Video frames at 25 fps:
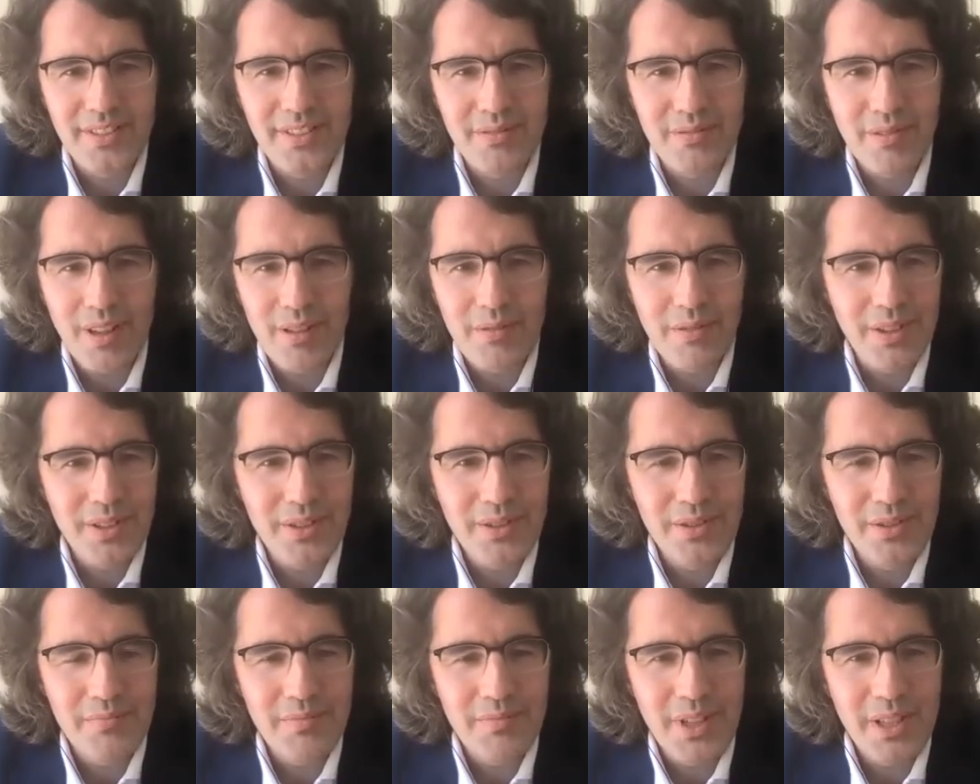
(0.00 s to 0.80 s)
What do
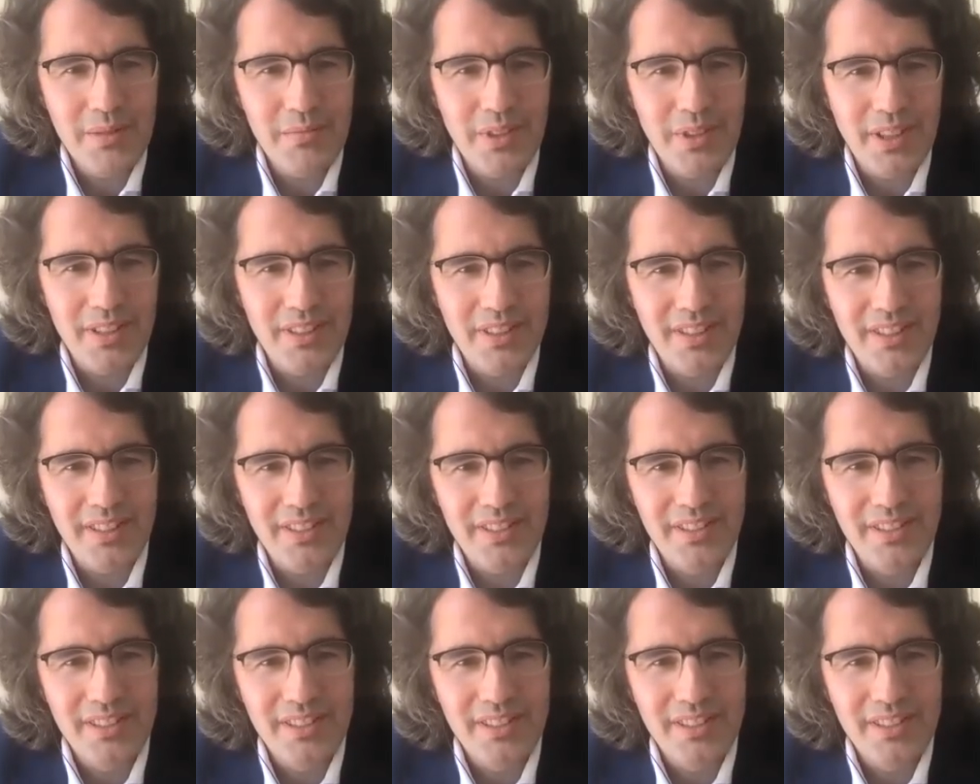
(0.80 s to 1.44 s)
you mean by that?